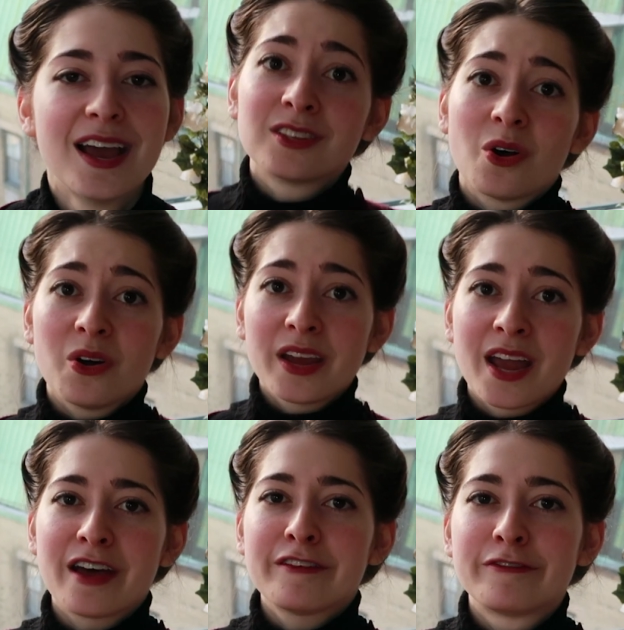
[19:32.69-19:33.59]
That is all I
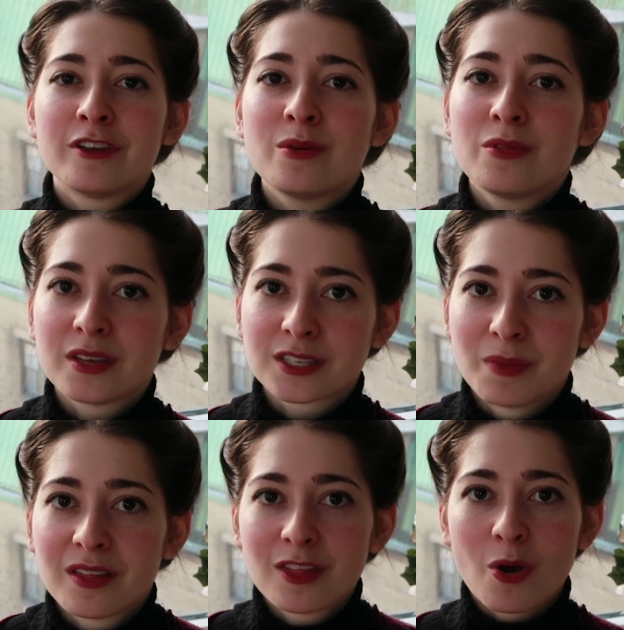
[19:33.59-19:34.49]
have for you this
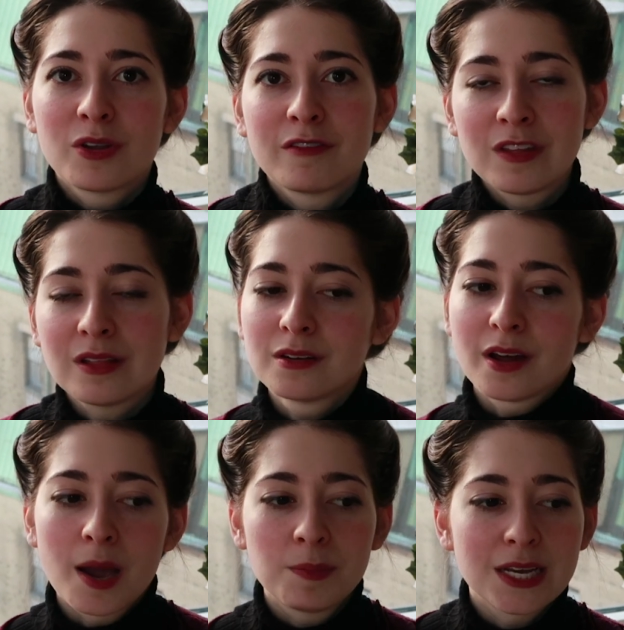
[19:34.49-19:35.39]
month, all of the
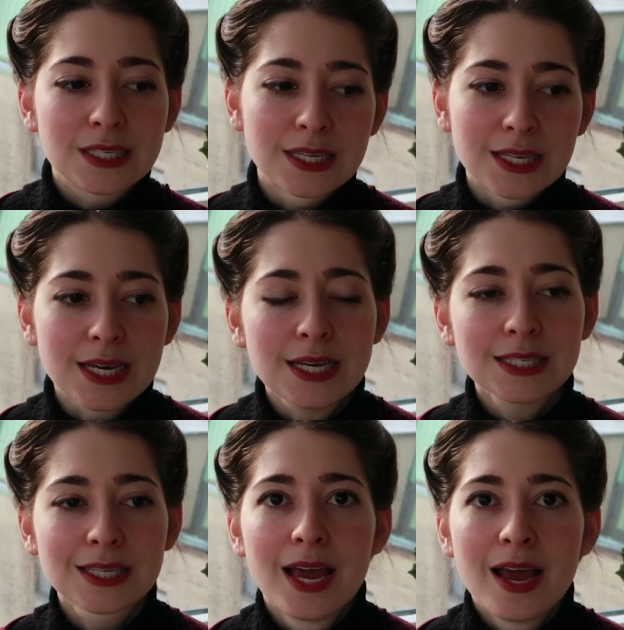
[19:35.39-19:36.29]
little updates and things.